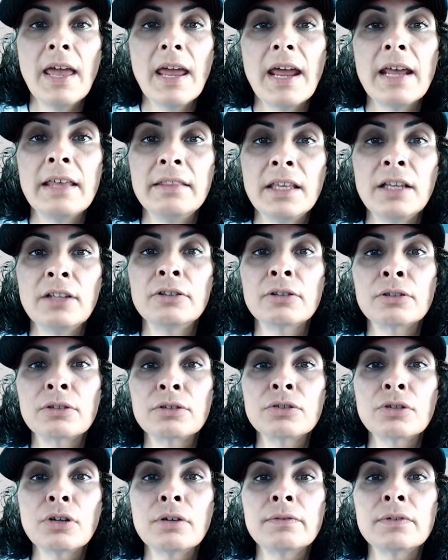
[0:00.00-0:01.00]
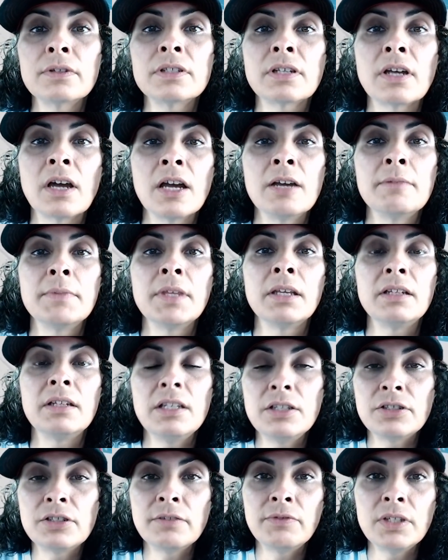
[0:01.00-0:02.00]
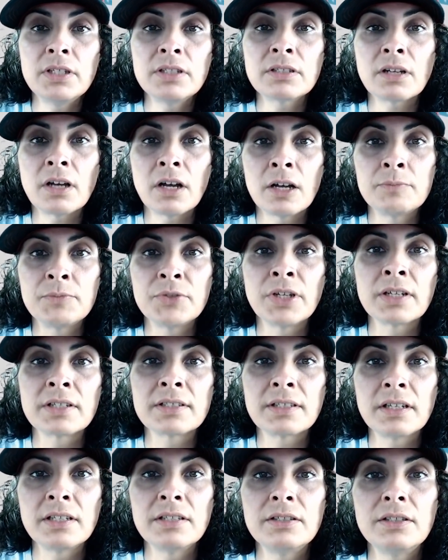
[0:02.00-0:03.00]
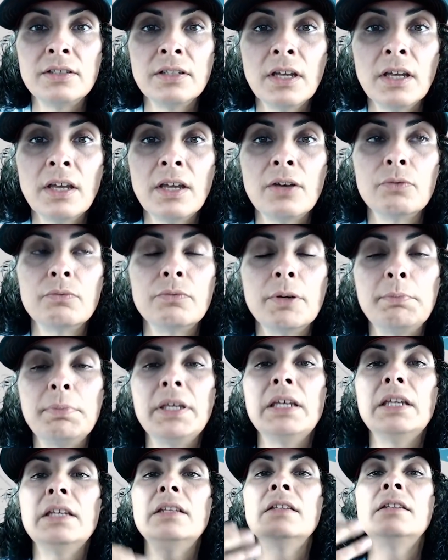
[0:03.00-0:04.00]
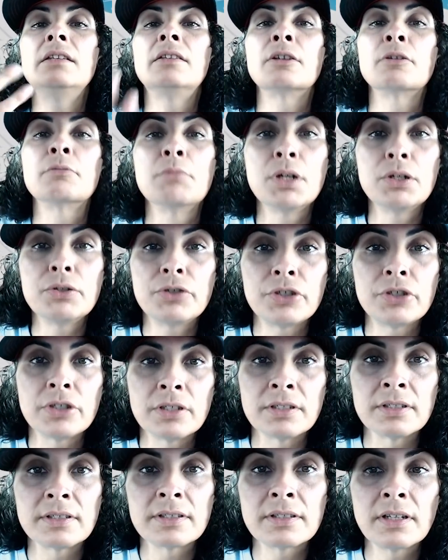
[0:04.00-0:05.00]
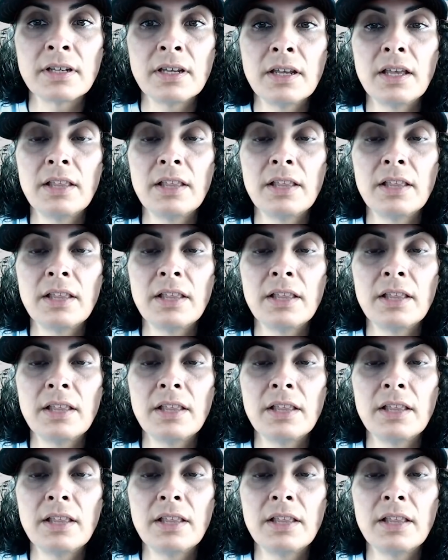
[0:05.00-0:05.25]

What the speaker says: and they learned over time that each of these objects repeated their motions.